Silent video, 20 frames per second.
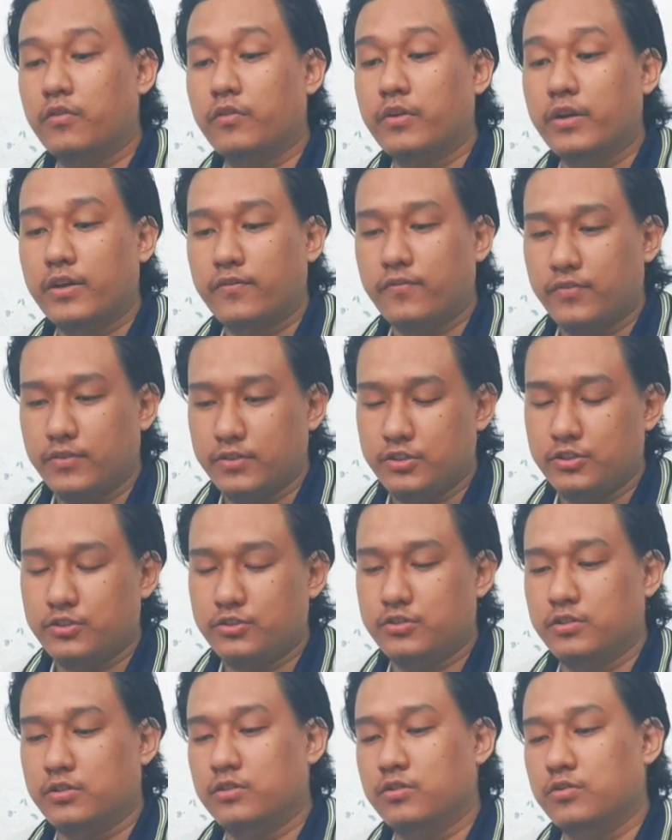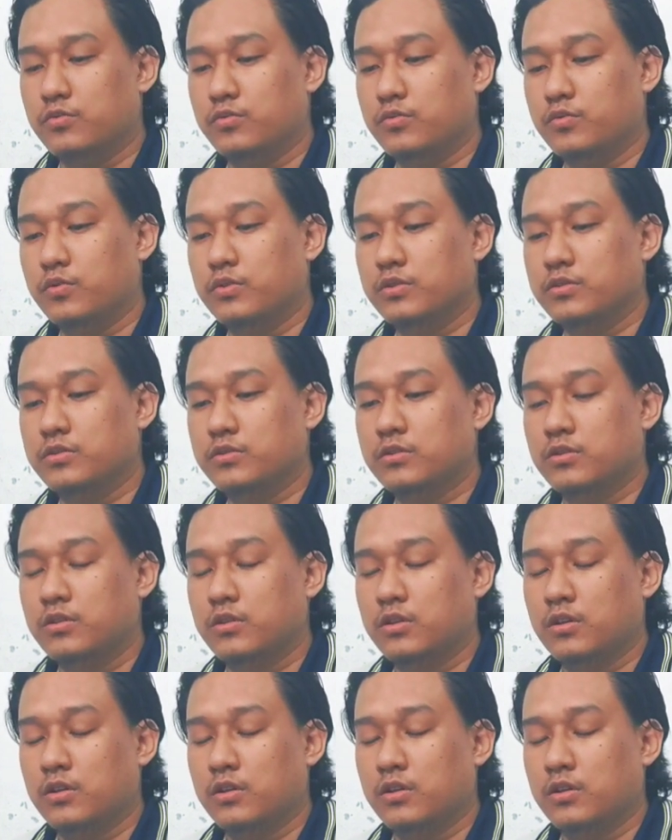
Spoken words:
Greek physician who was